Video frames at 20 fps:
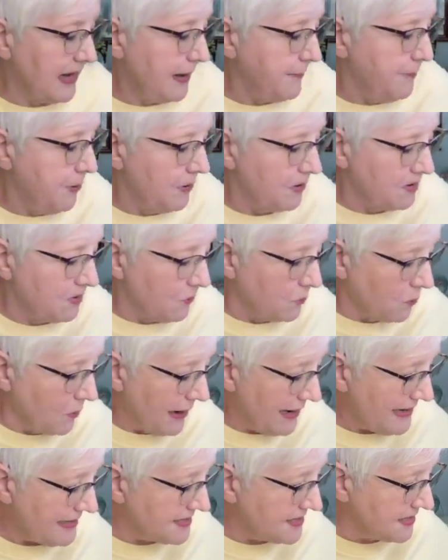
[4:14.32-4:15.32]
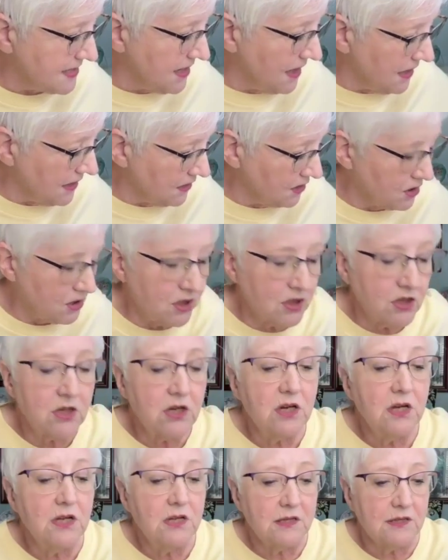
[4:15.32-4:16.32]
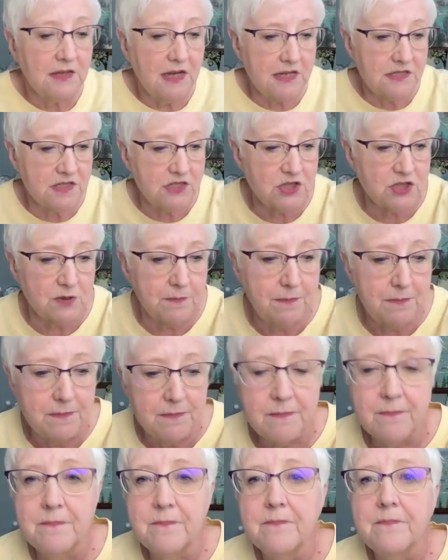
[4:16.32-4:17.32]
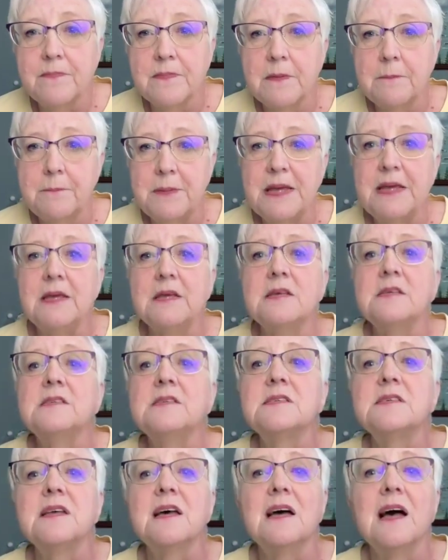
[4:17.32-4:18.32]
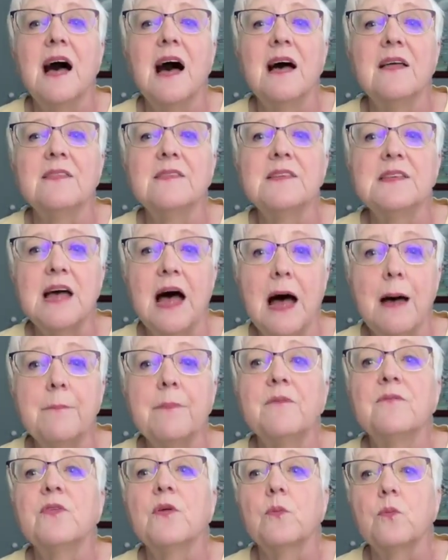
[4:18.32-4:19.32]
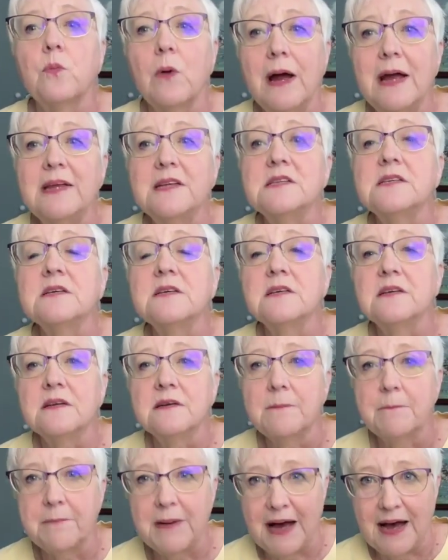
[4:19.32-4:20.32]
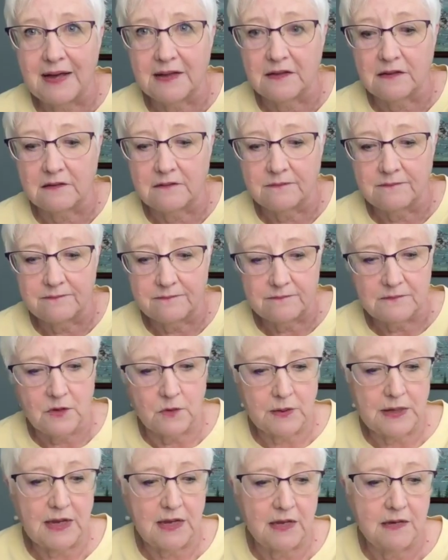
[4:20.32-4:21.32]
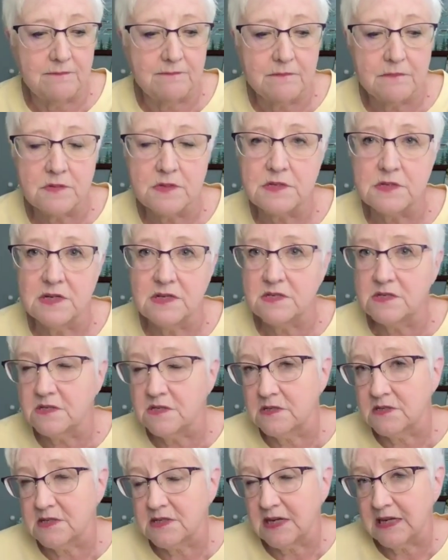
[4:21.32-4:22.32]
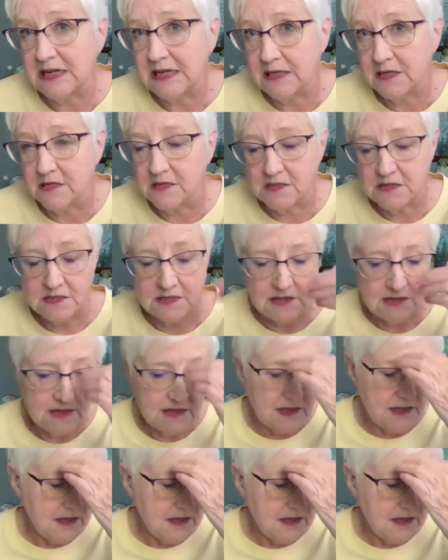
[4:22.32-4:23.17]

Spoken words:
that I put the right color Lustre piece on top of the right bottle. Okay, so that's just a hint,